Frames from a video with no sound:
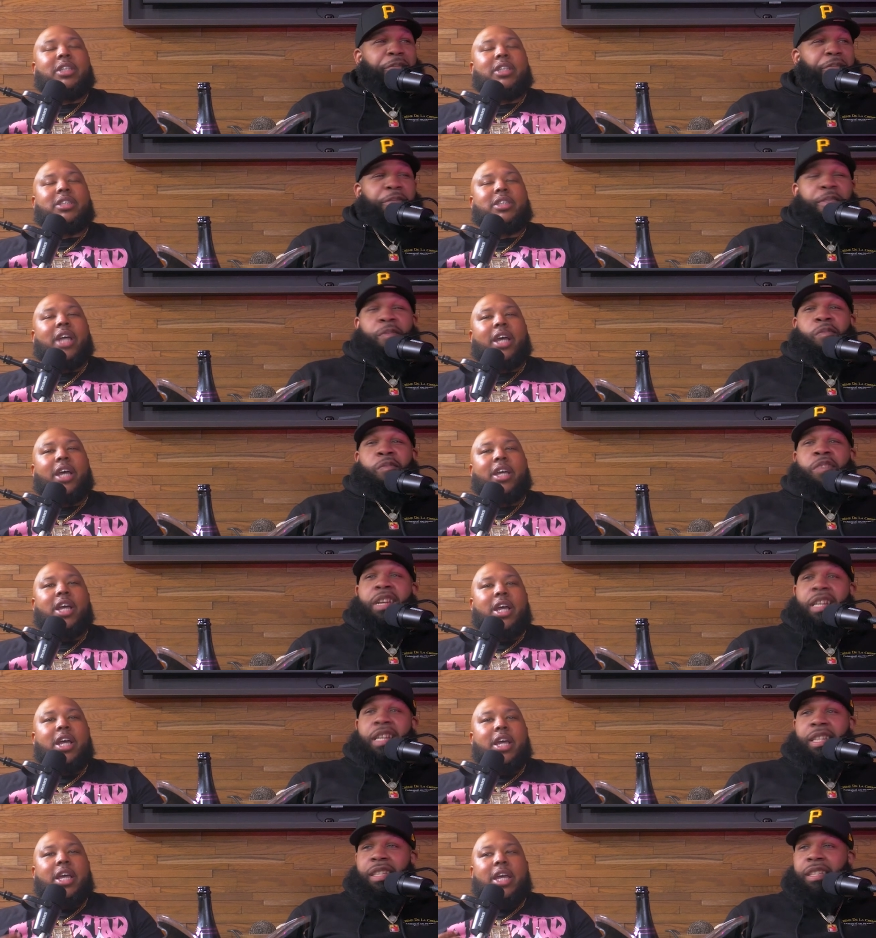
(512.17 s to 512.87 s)
Speaker 1: yeah, is I'm
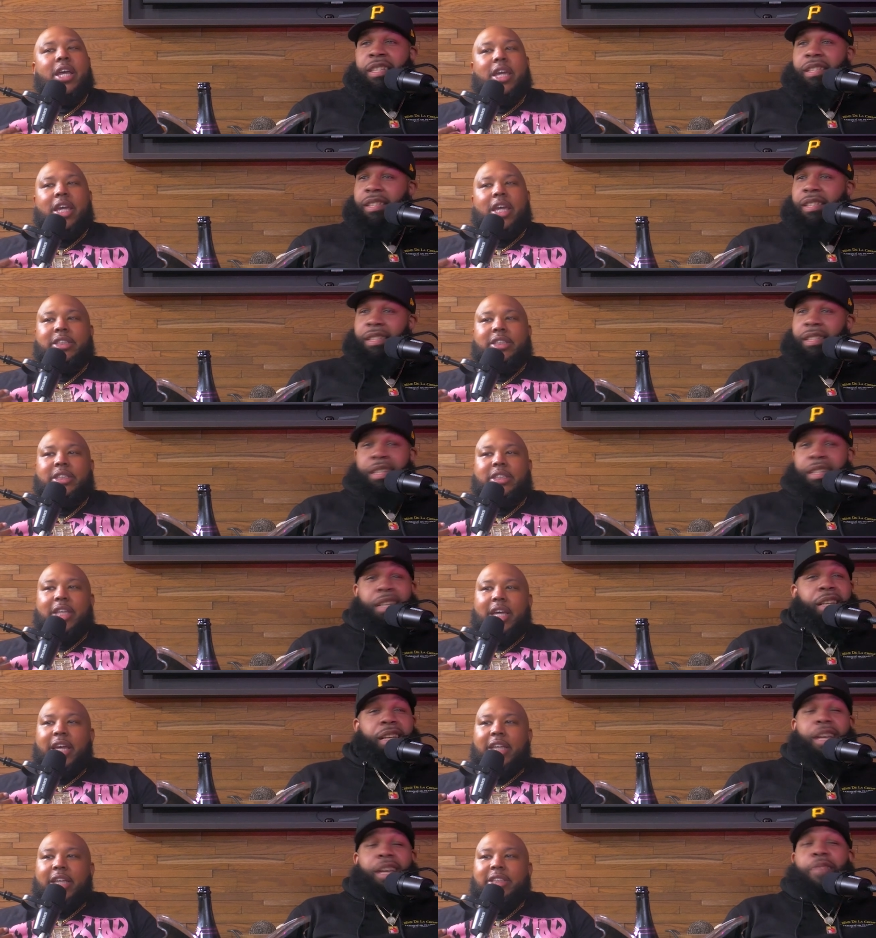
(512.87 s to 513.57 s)
this, like,
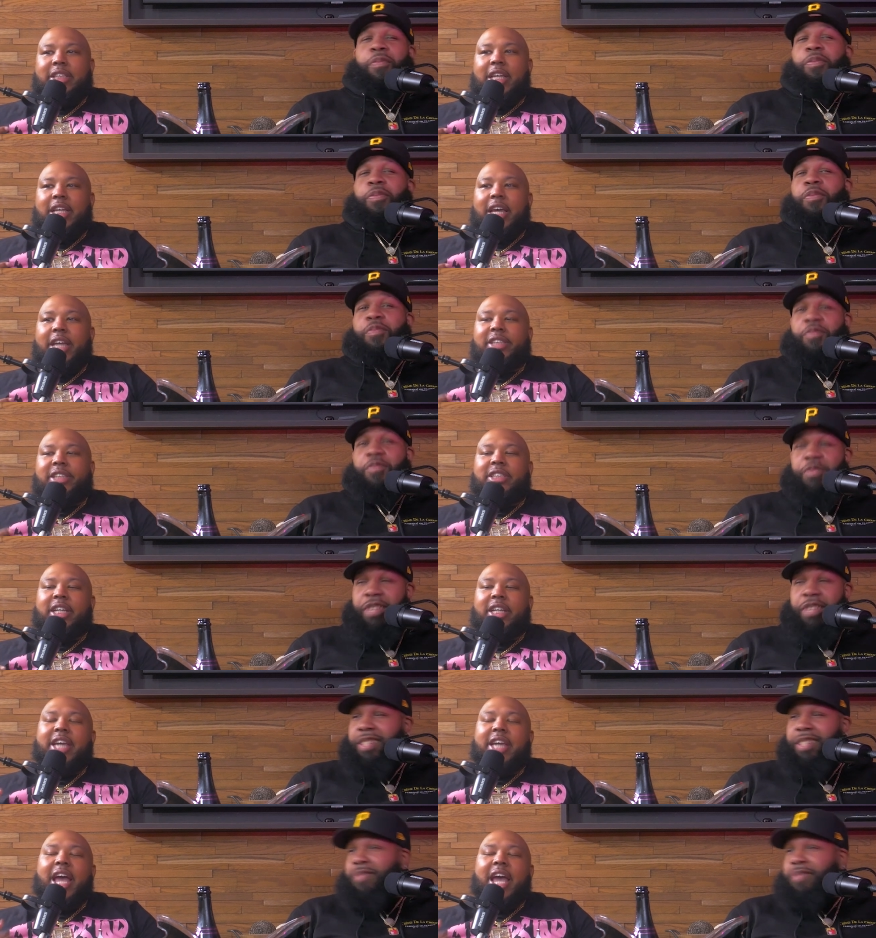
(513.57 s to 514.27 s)
it's the, it's, yeah, the,
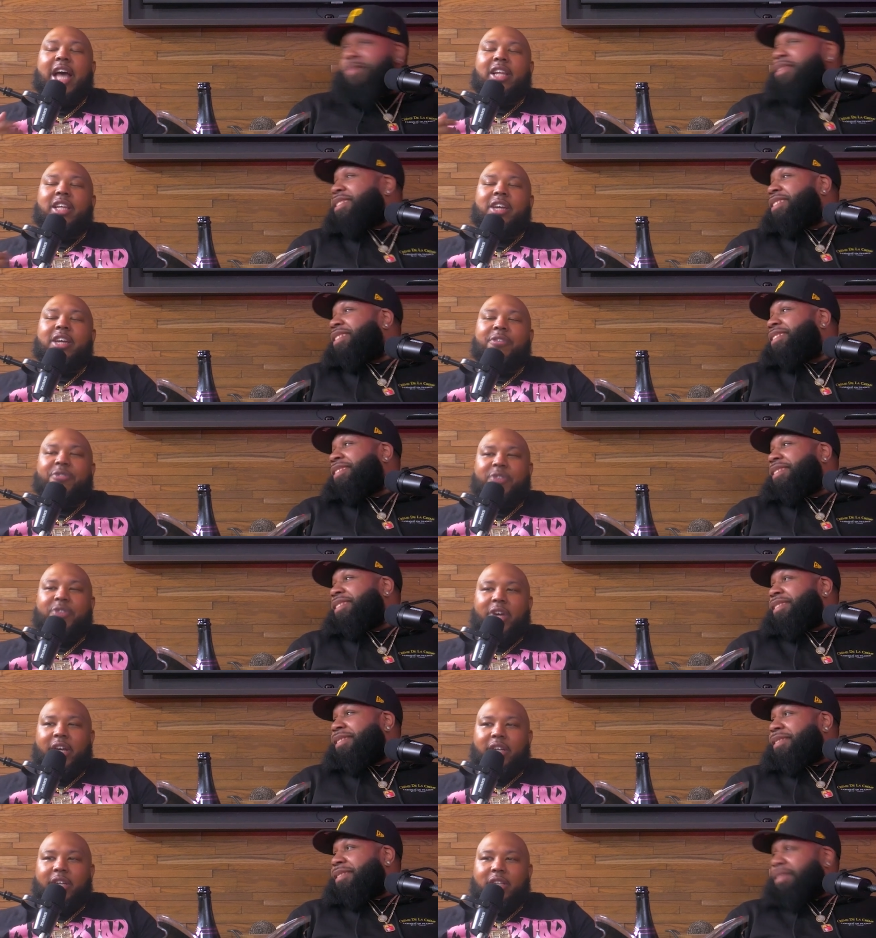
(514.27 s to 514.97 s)
it's the Cali
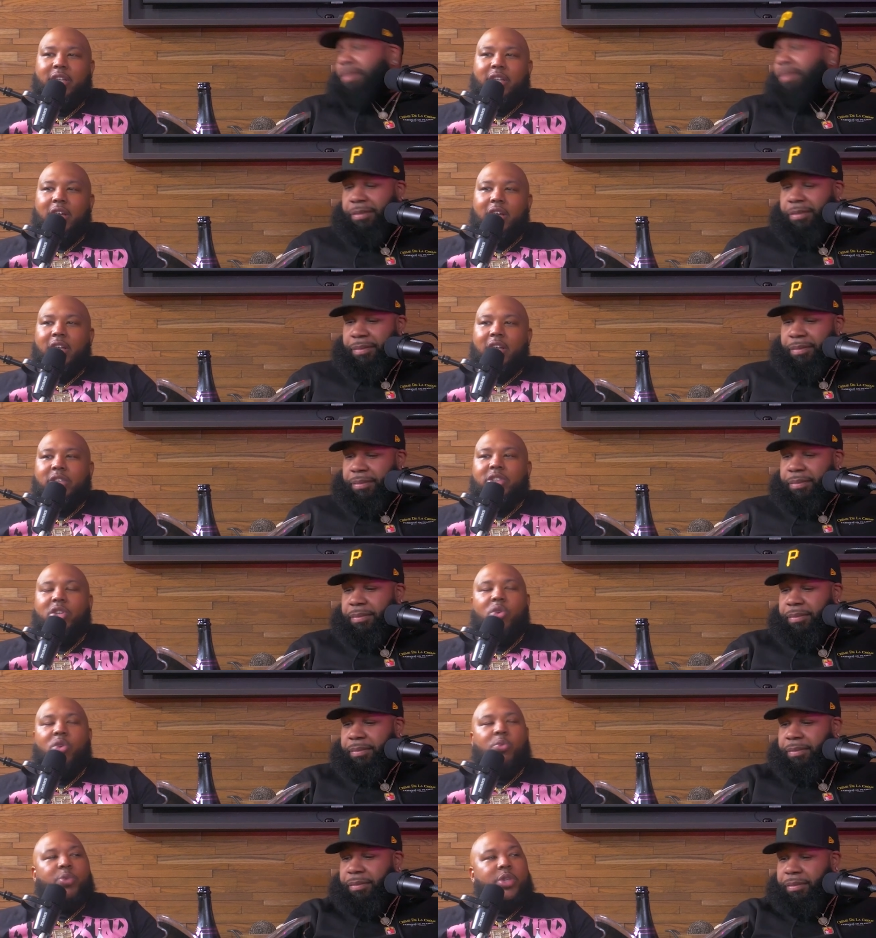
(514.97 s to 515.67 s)
effect.
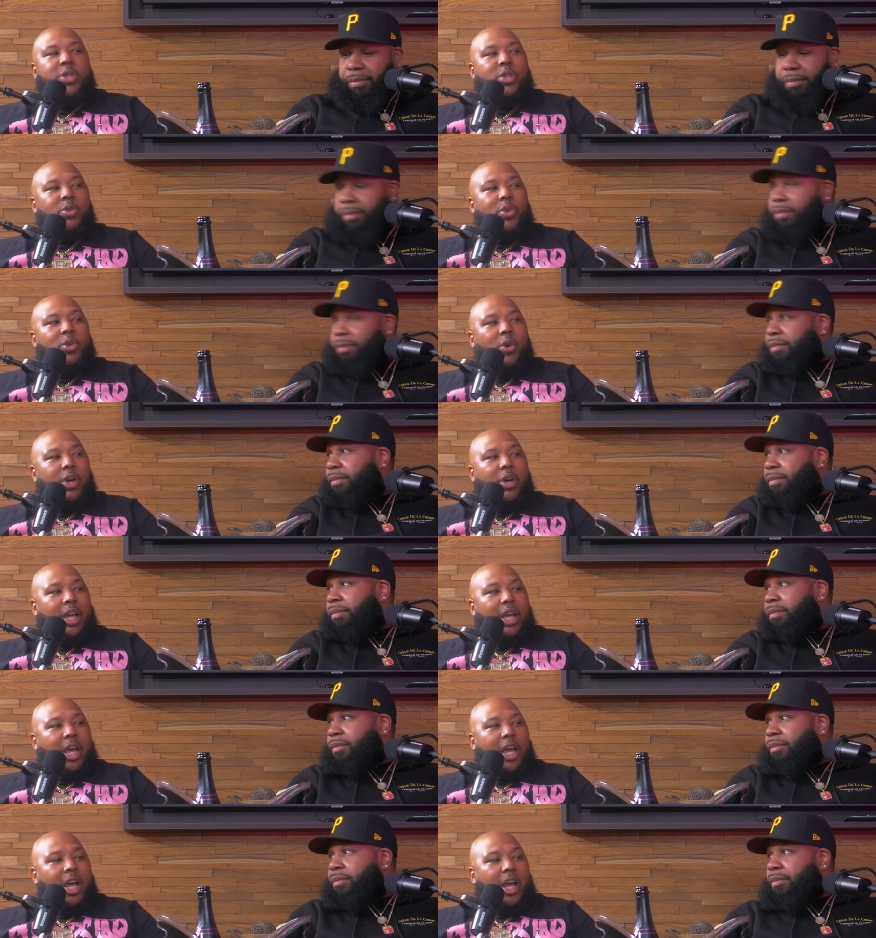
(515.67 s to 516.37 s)
So when you
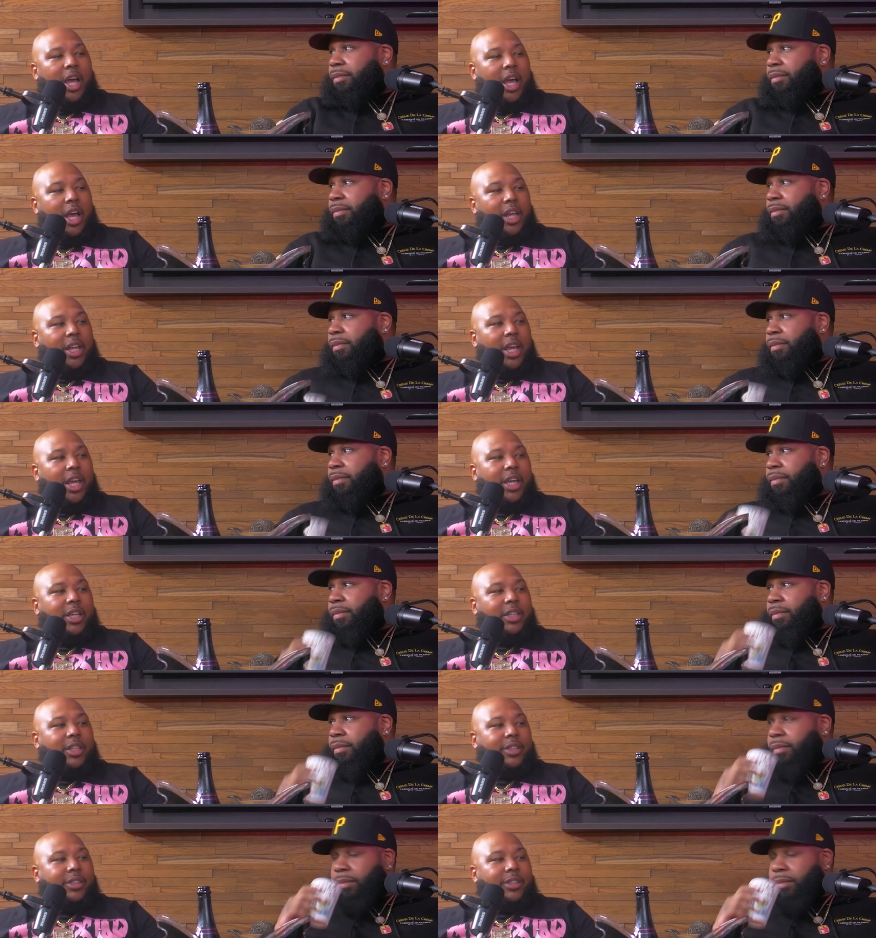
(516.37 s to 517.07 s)
go in uh, L
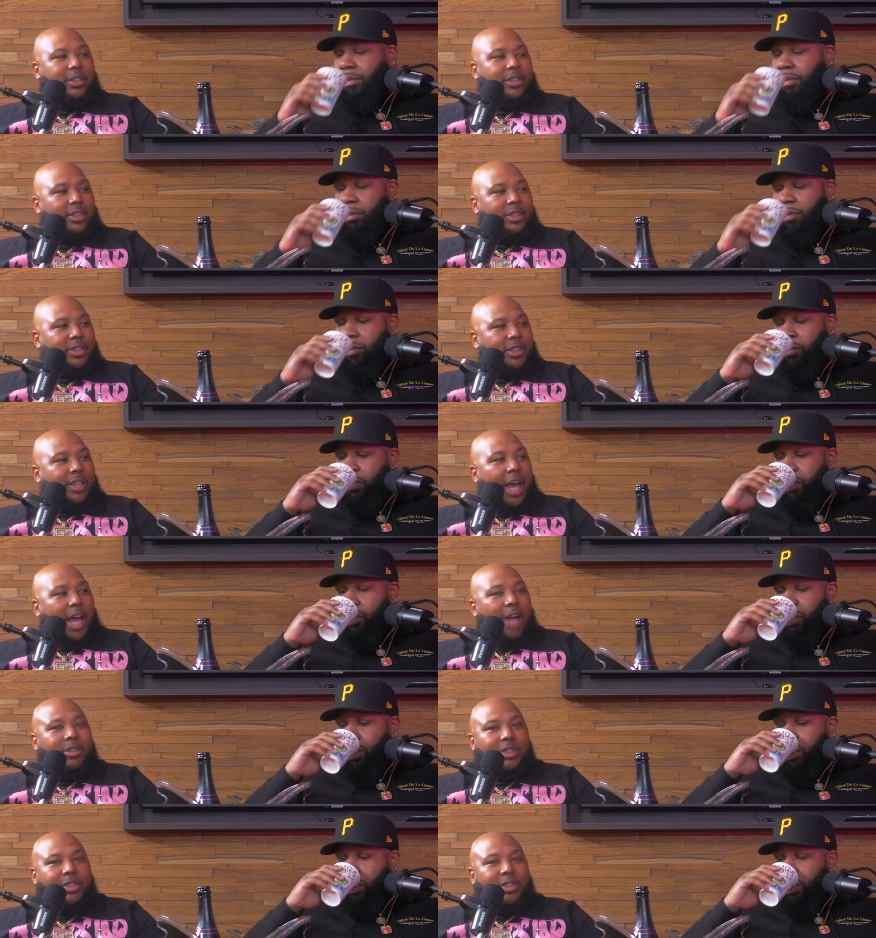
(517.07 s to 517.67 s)
A, exactly.